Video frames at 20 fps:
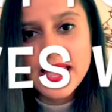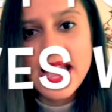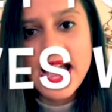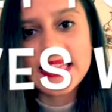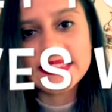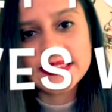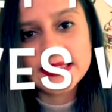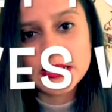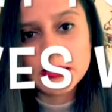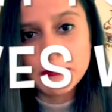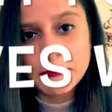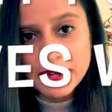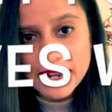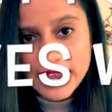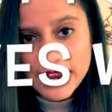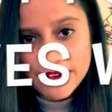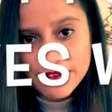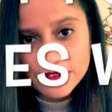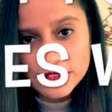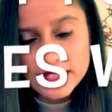And then
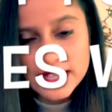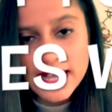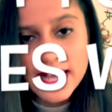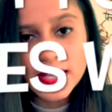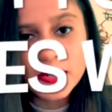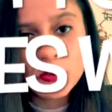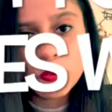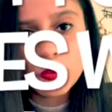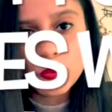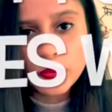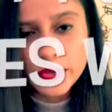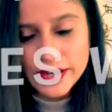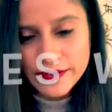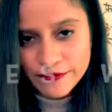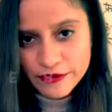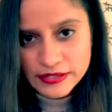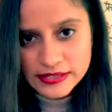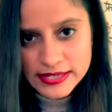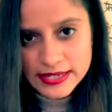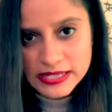apply for that, wait
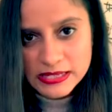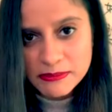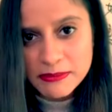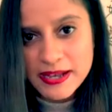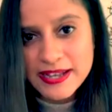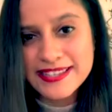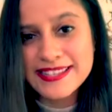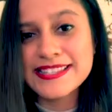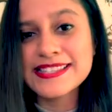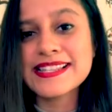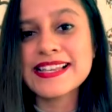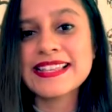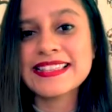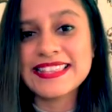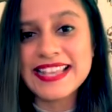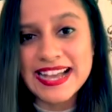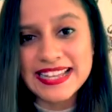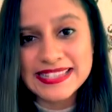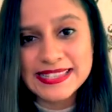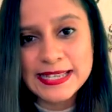for 6 months. In
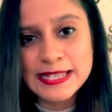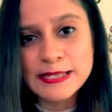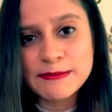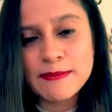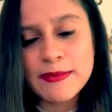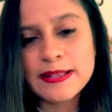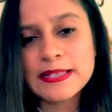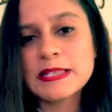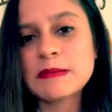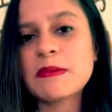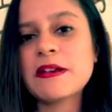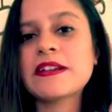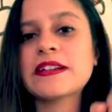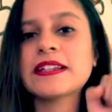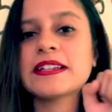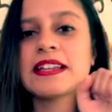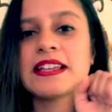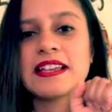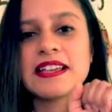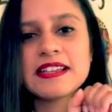that 6 months
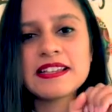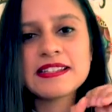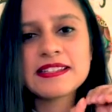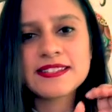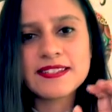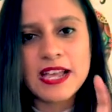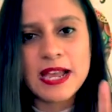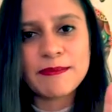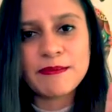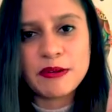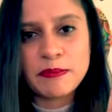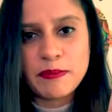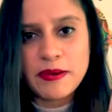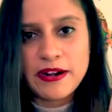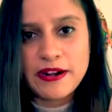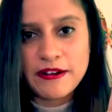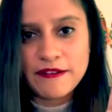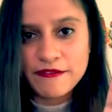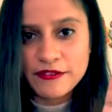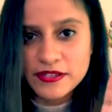period, start
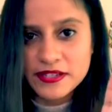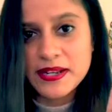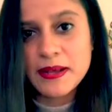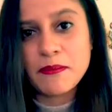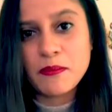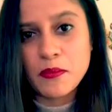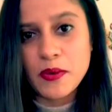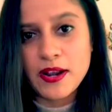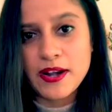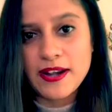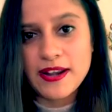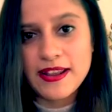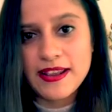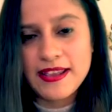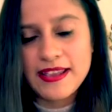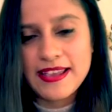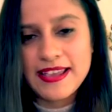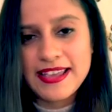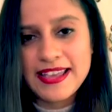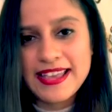preparing for step 1,
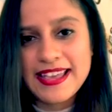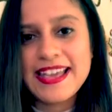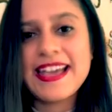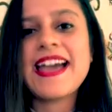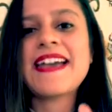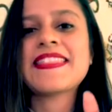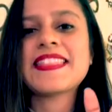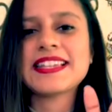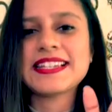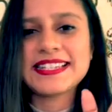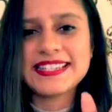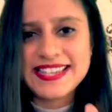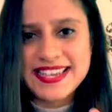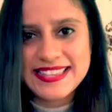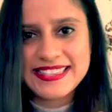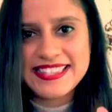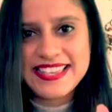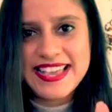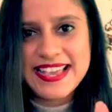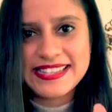and then
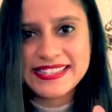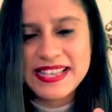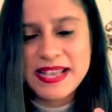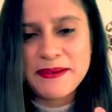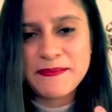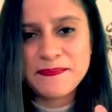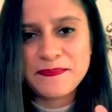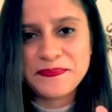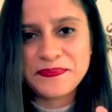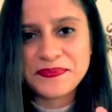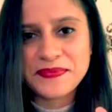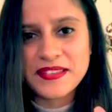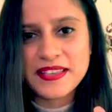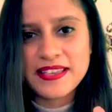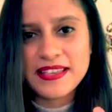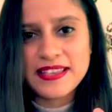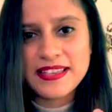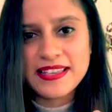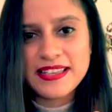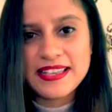take the exam.
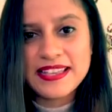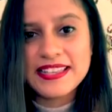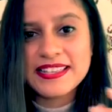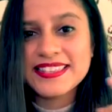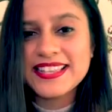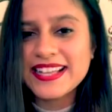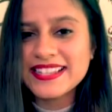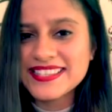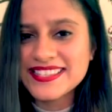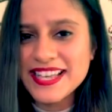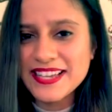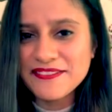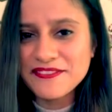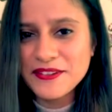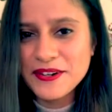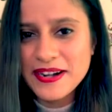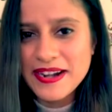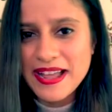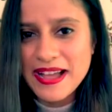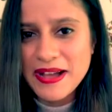That's that
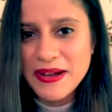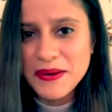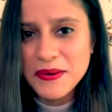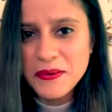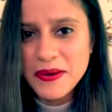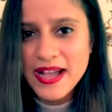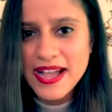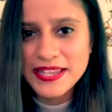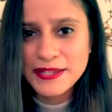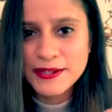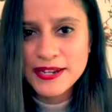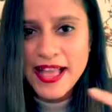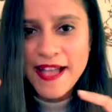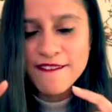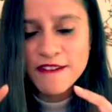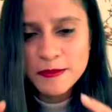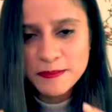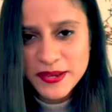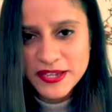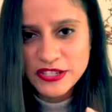for now, and you'll have
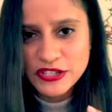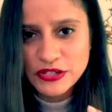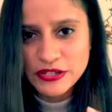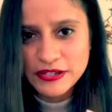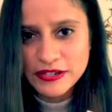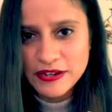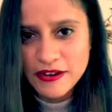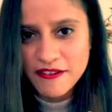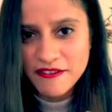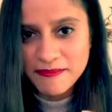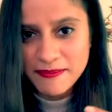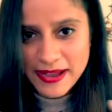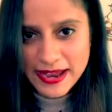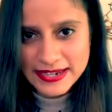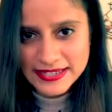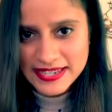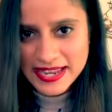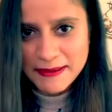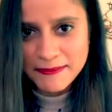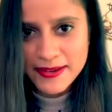a picture of my
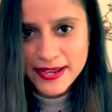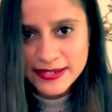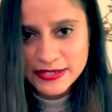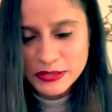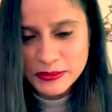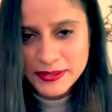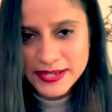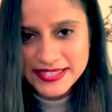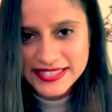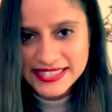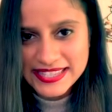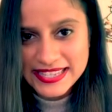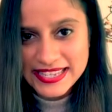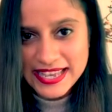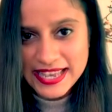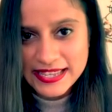timeline towards the